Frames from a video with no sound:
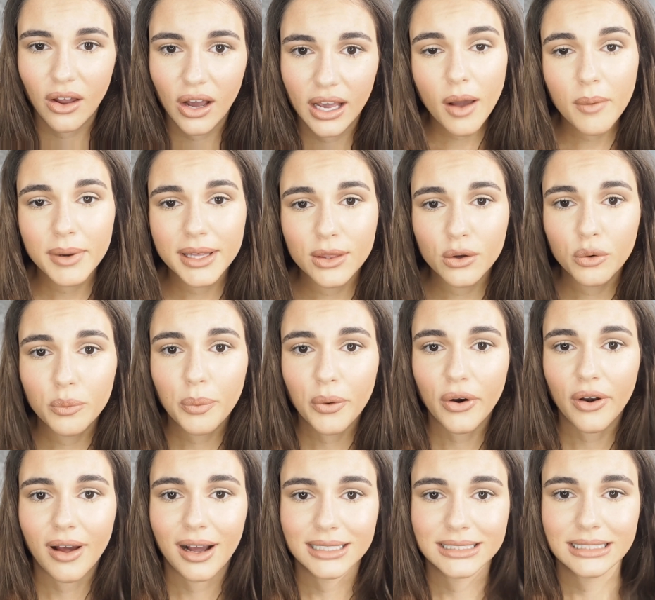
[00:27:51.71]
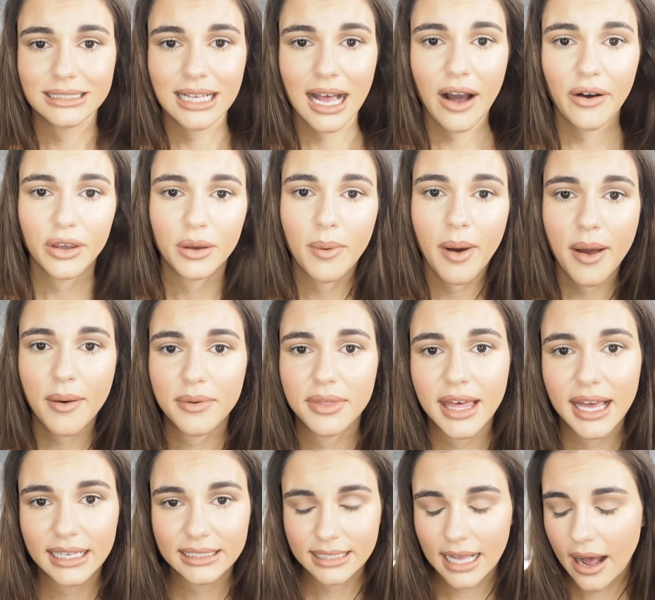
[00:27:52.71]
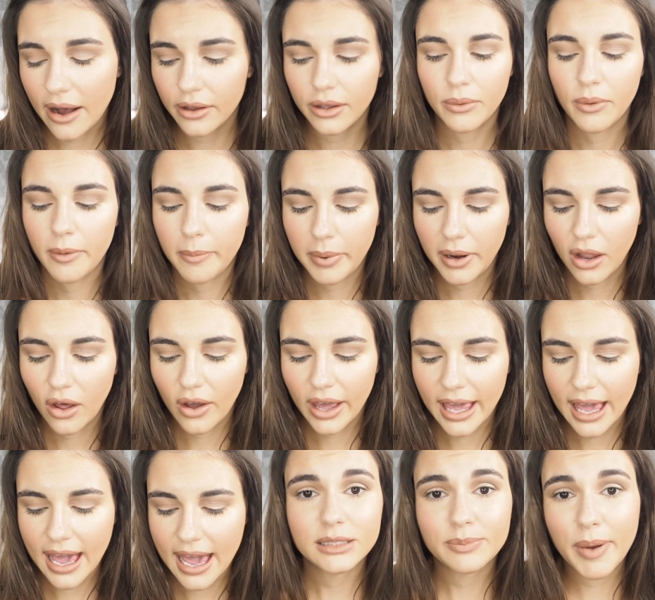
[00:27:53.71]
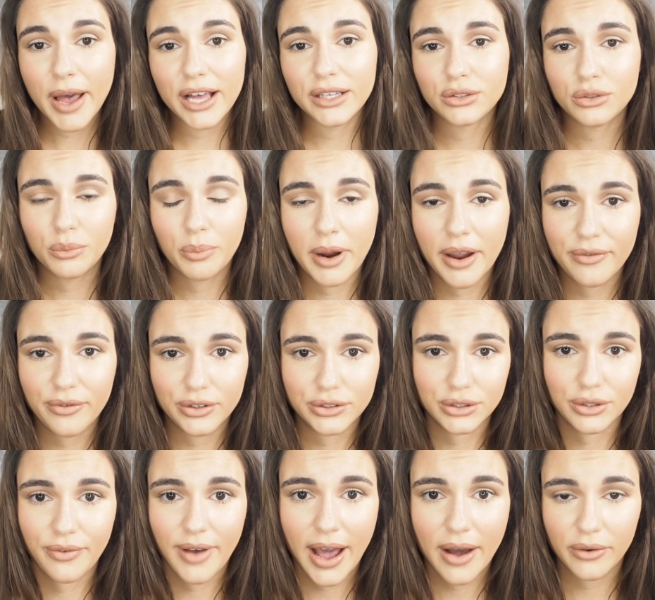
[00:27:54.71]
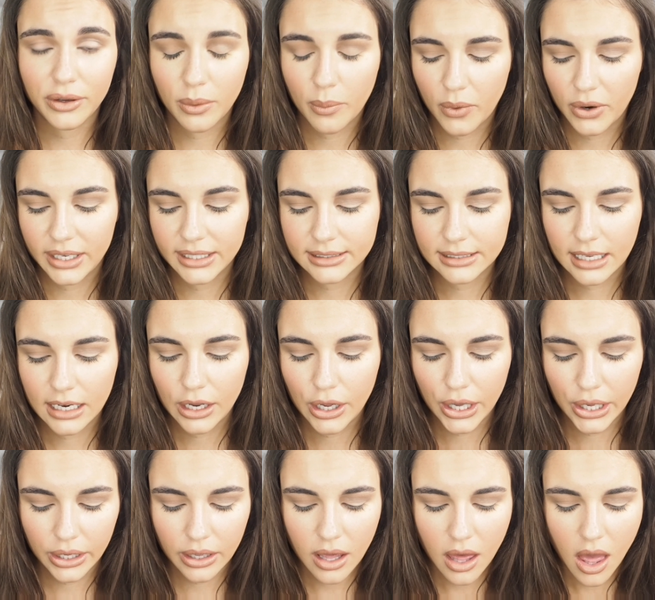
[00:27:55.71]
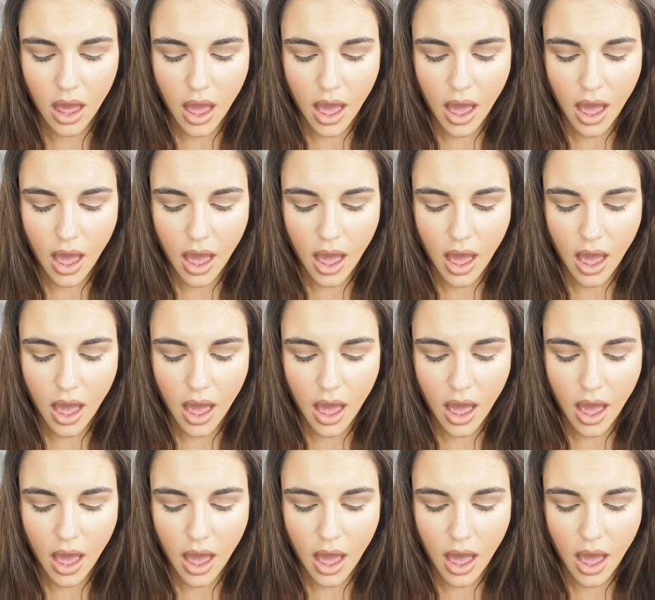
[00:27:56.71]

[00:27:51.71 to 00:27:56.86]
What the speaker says: Like with all products, it's how you work with it, it's how you apply it, personal preference of how you want it to look.